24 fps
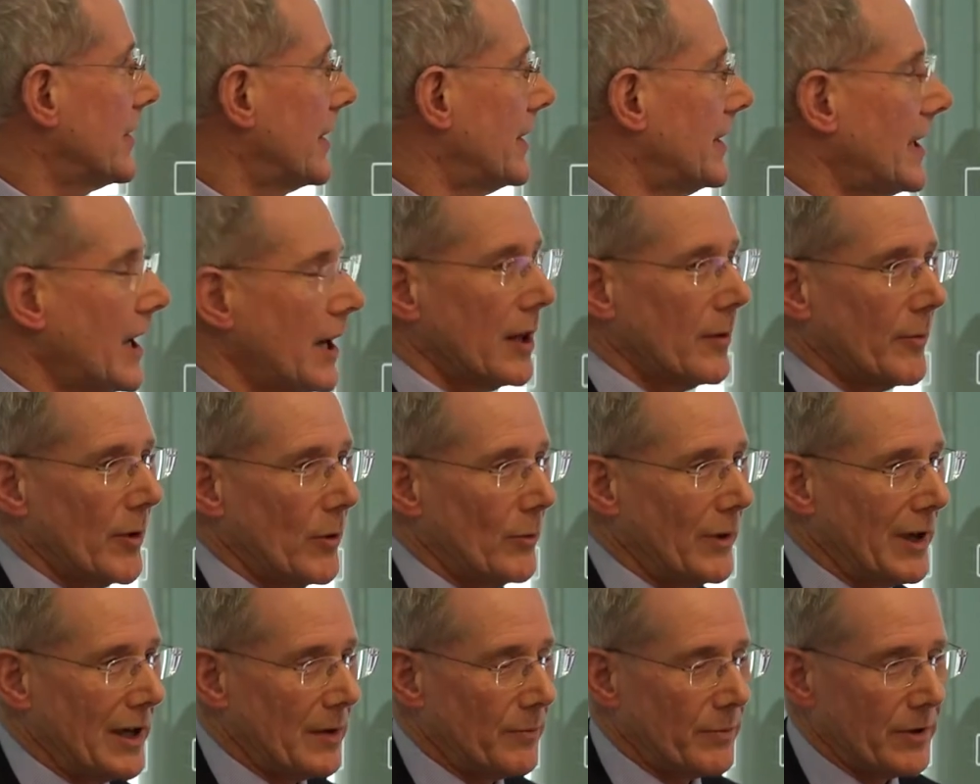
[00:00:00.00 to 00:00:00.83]
and none of them
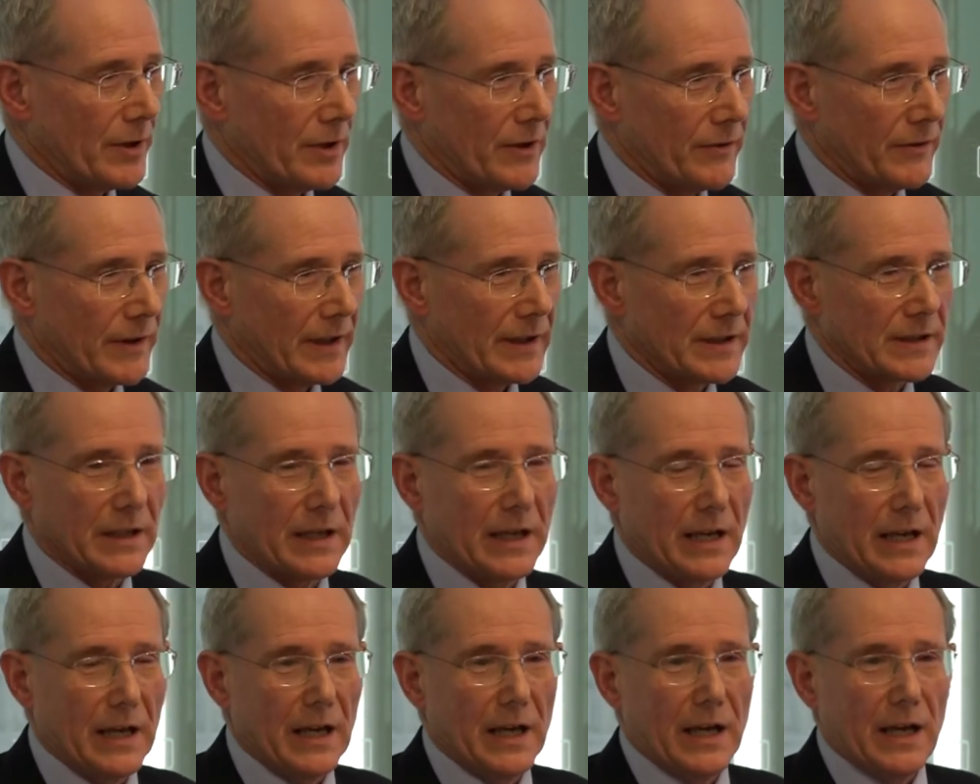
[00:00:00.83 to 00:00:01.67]
are really perfect
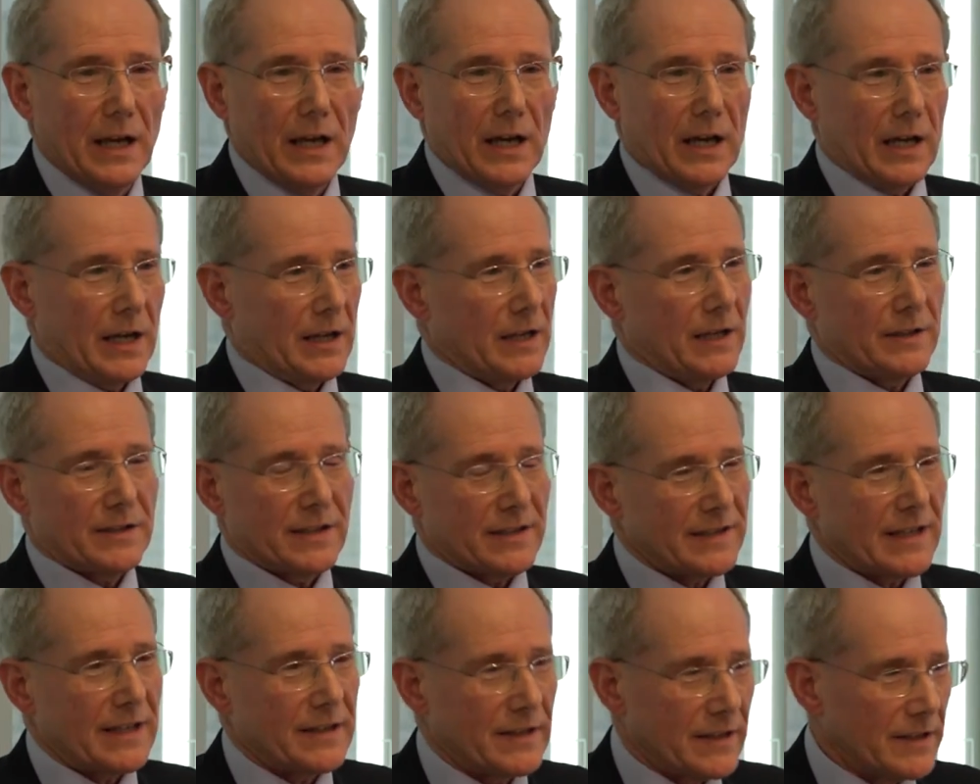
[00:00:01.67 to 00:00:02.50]
and I
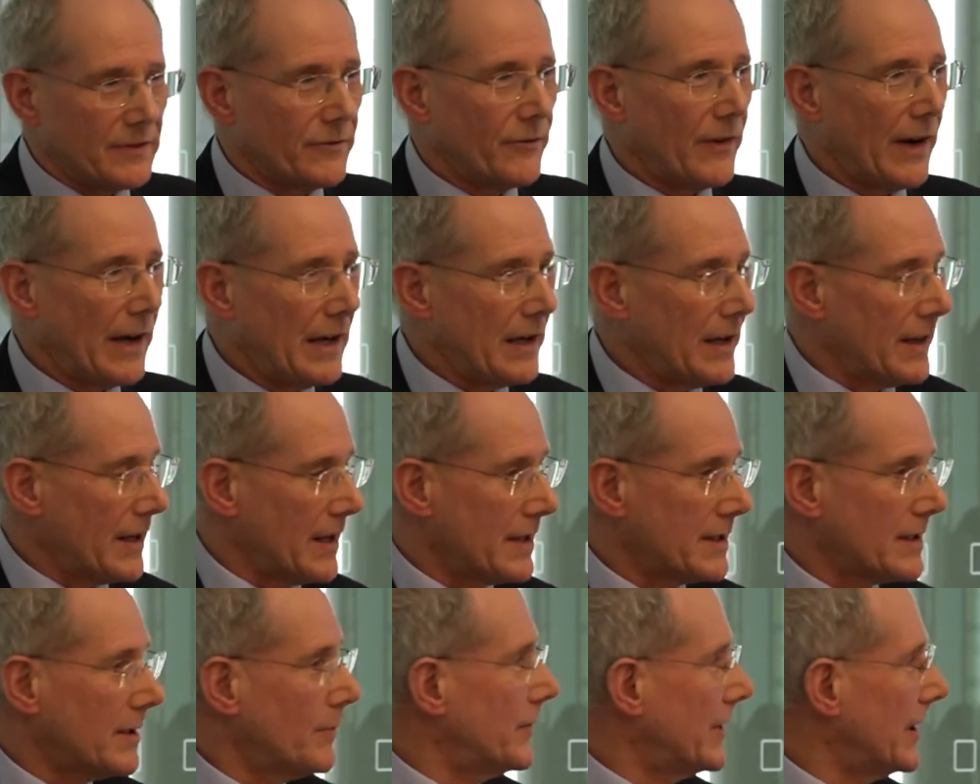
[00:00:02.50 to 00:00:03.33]
just had this feeling
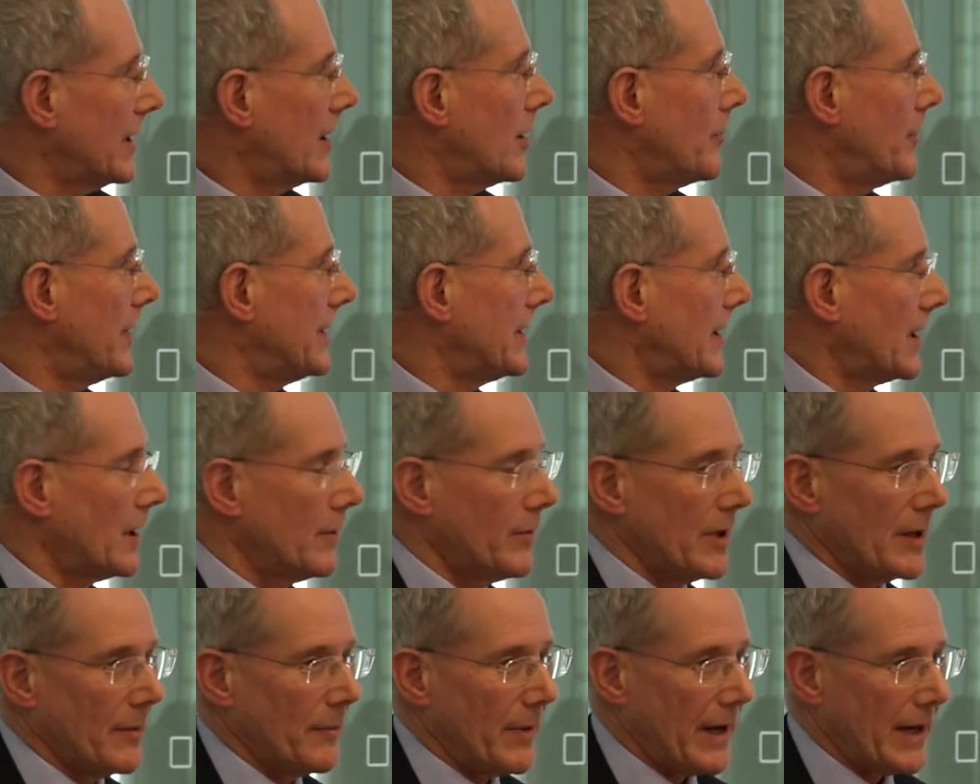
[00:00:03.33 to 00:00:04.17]
that something could be done
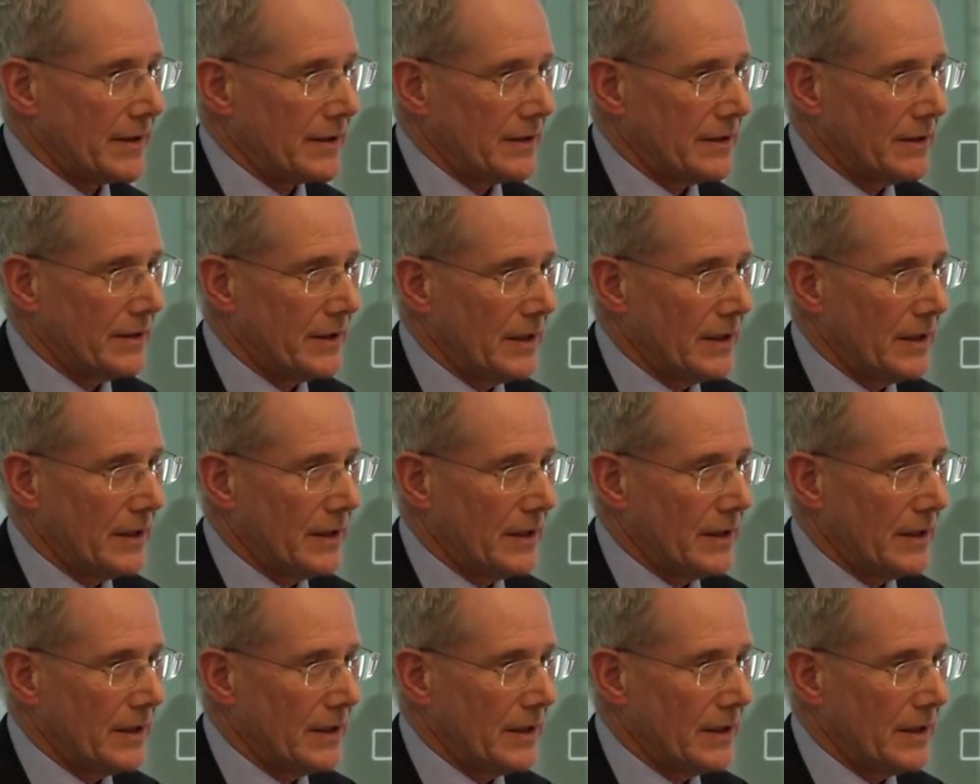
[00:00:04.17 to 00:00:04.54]
a bit better.